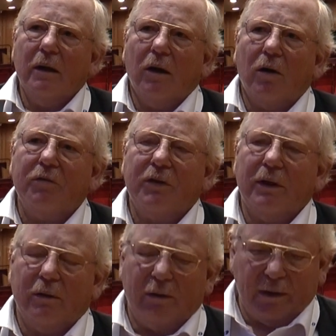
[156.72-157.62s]
of
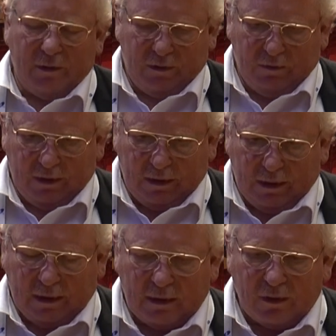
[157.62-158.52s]
general relativity,
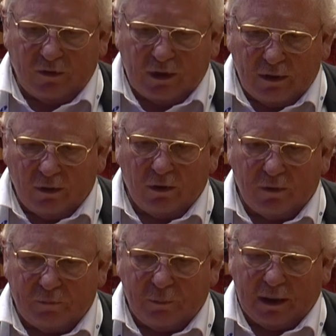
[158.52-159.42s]
that at the center
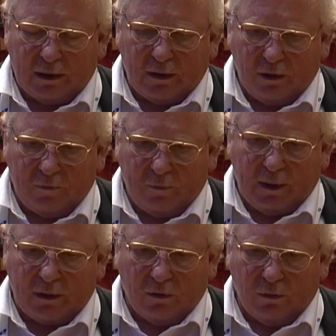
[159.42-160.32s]
of
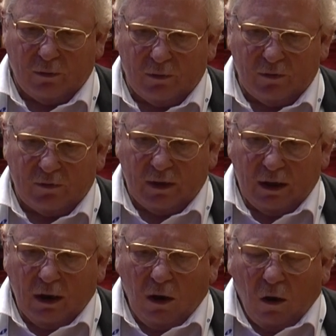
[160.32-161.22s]
black holes,
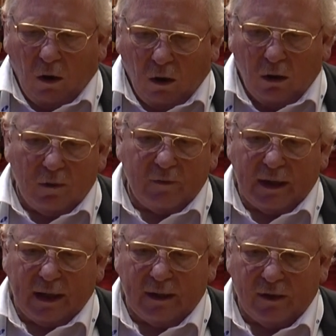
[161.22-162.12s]
all of
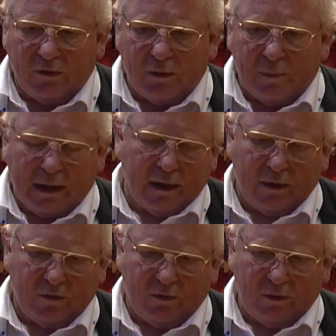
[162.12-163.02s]
the energy
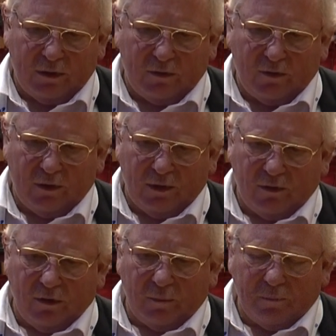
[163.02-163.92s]
mass,
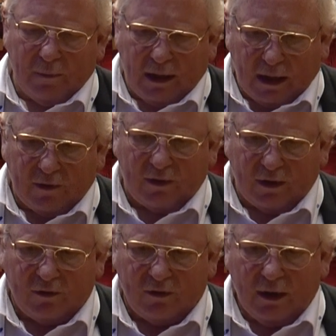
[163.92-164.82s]
it's not mass
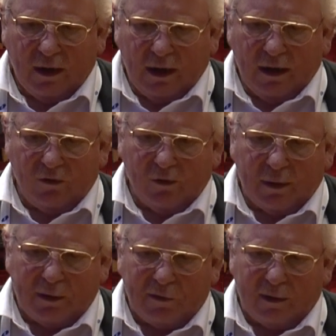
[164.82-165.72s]
as you
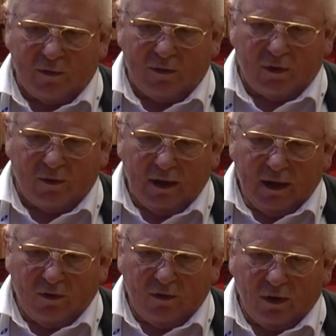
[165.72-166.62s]
might think,
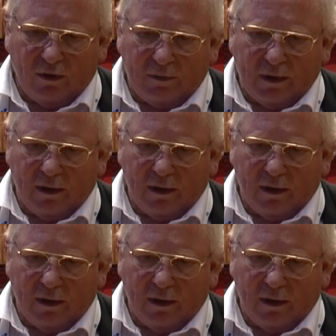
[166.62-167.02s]
it's not